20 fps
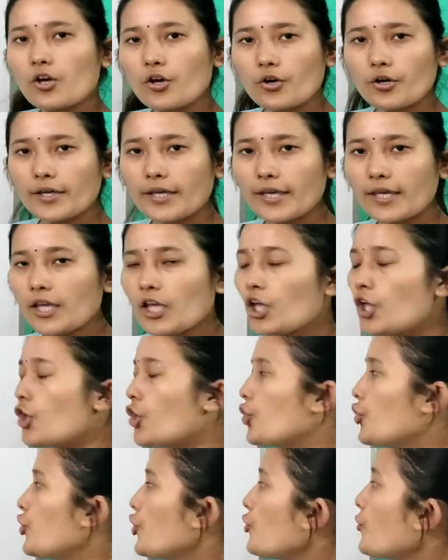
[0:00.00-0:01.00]
Okay,
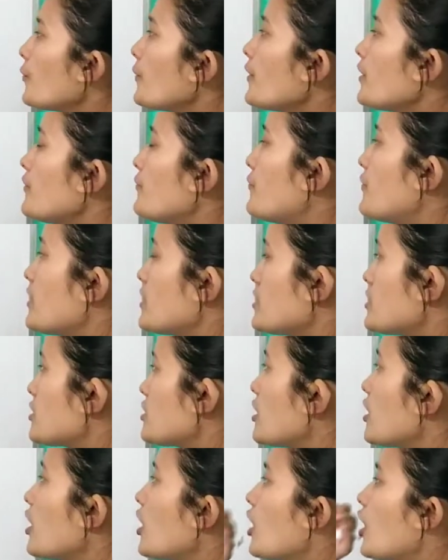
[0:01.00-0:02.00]
you will
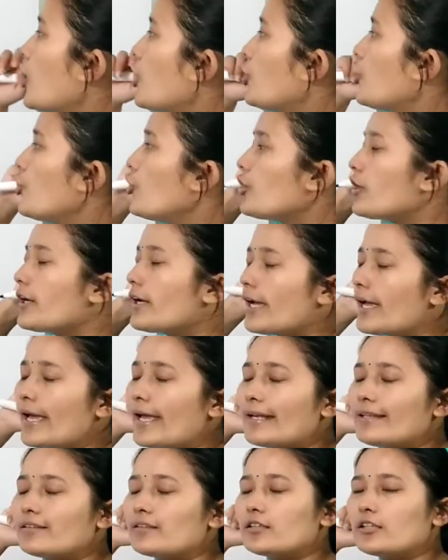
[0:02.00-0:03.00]
first look
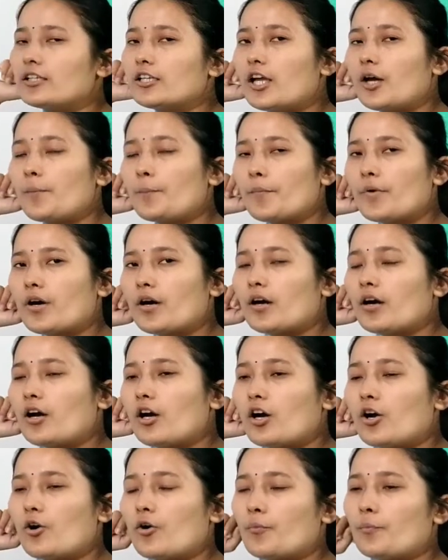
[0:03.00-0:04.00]
at the number
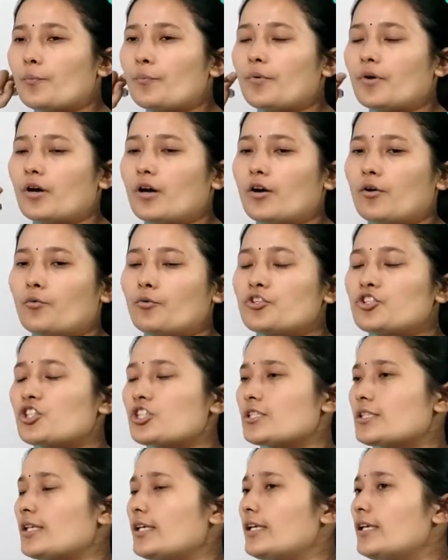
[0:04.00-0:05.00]
of, which
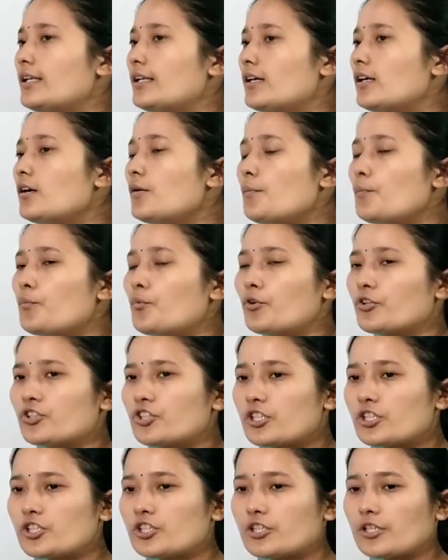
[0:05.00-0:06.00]
is in a
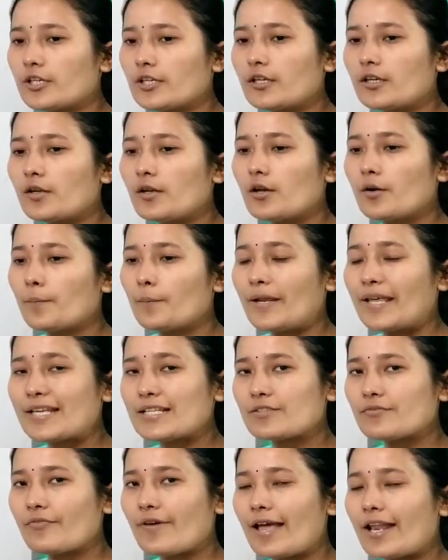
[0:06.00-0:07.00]
position,
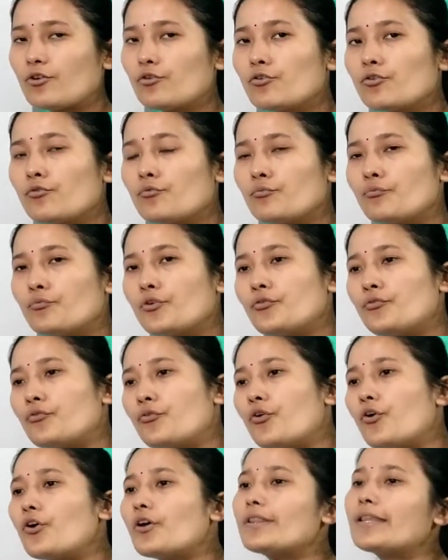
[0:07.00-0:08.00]
place value
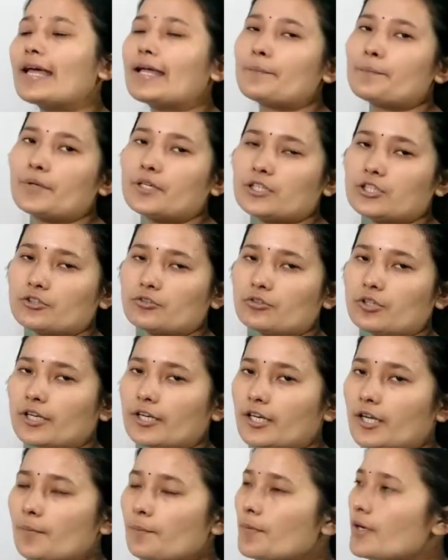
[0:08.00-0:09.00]
before that particular
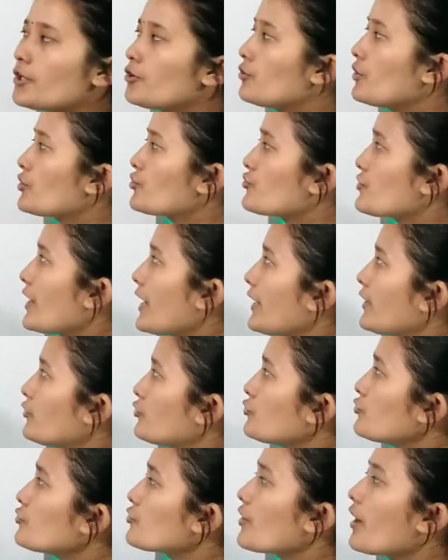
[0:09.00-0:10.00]
number you are trying
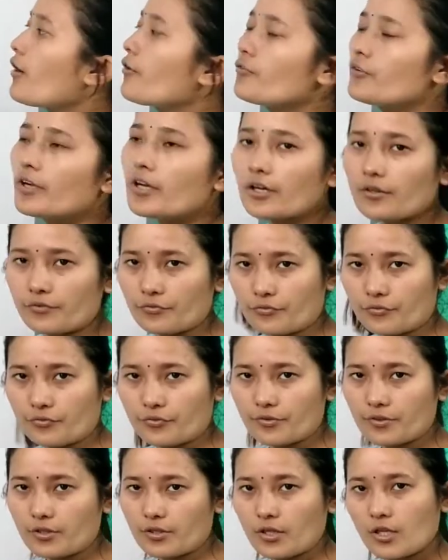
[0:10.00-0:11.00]
to round
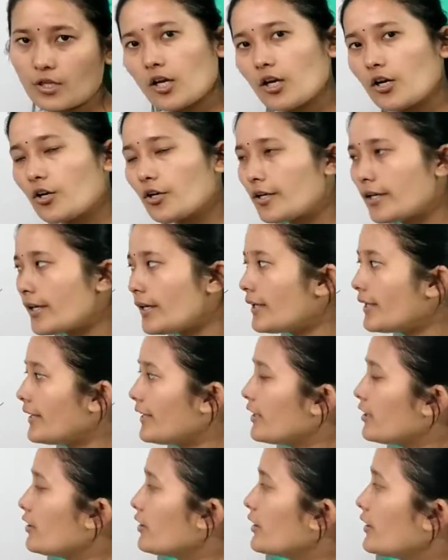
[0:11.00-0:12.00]
off. Okay,
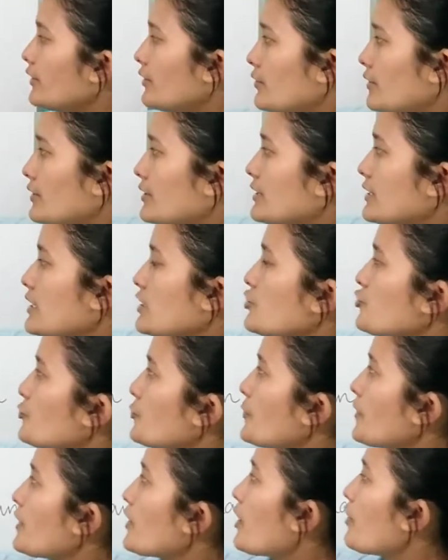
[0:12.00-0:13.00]
here since
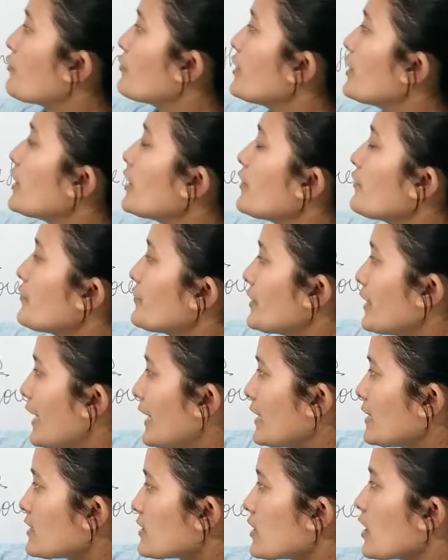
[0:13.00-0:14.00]
we are rounding off
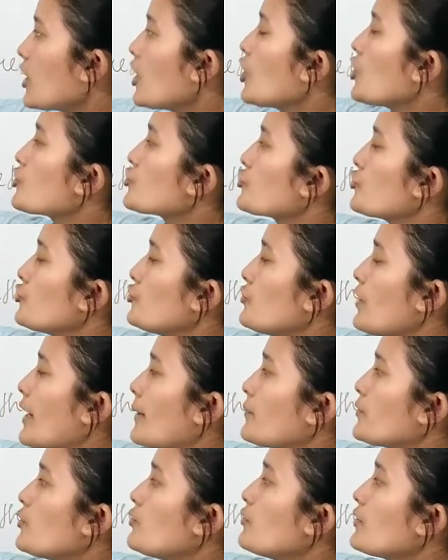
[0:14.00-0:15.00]
tens, so you
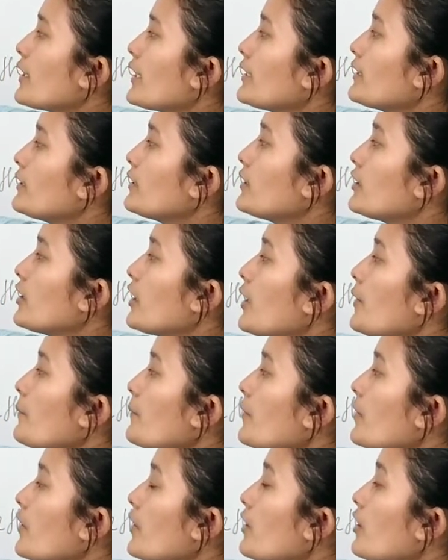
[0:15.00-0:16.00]
have to look at the
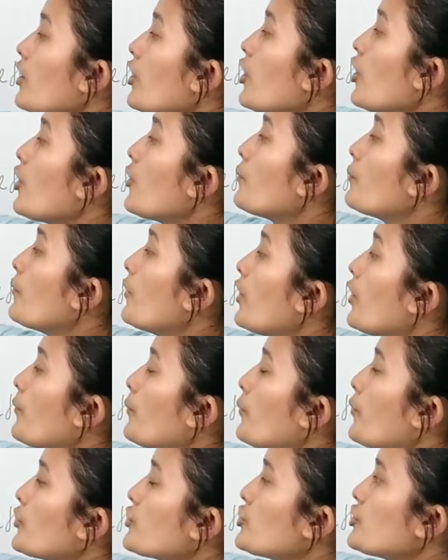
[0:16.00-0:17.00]
number
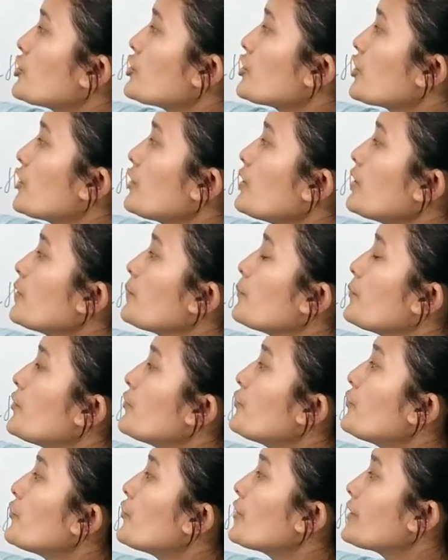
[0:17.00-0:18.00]
position
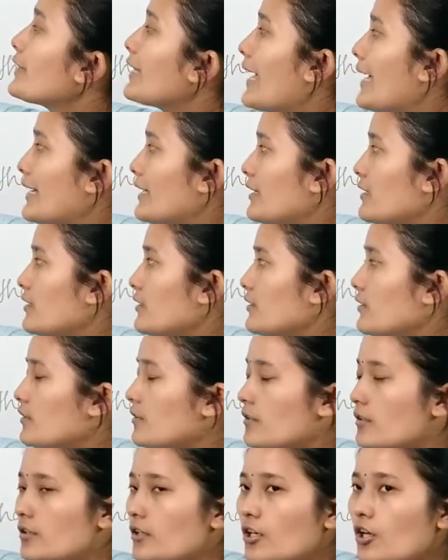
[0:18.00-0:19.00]
before that.
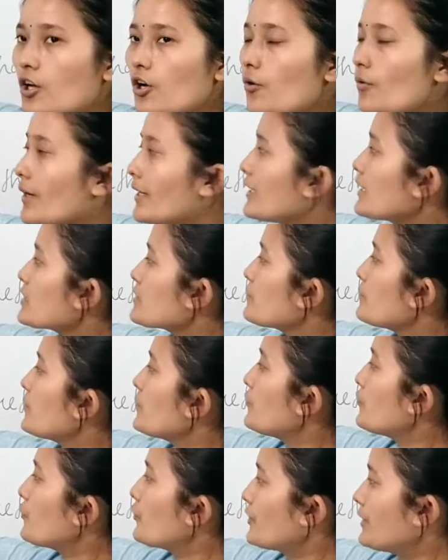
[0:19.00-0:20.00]
What is
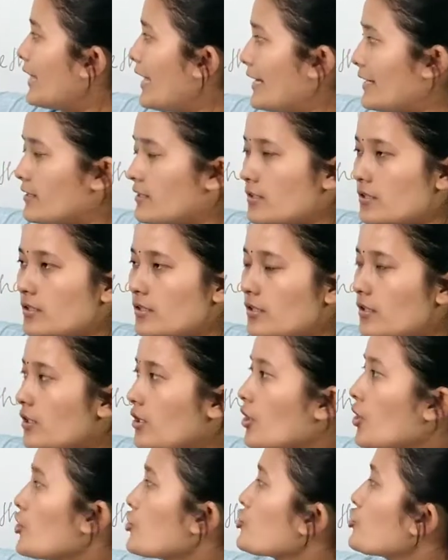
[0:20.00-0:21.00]
before that?
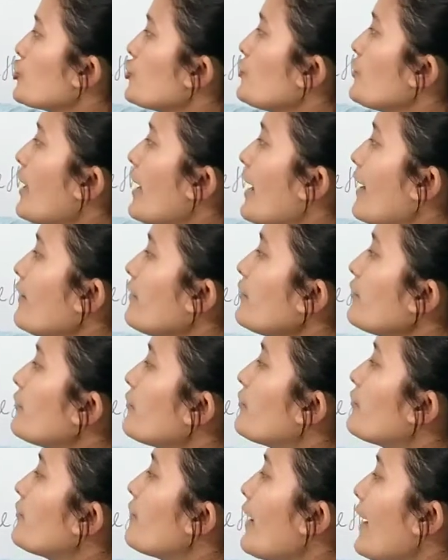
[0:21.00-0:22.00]
So you have
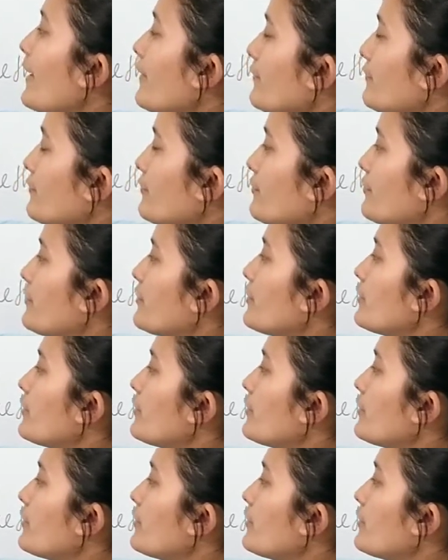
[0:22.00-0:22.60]
5.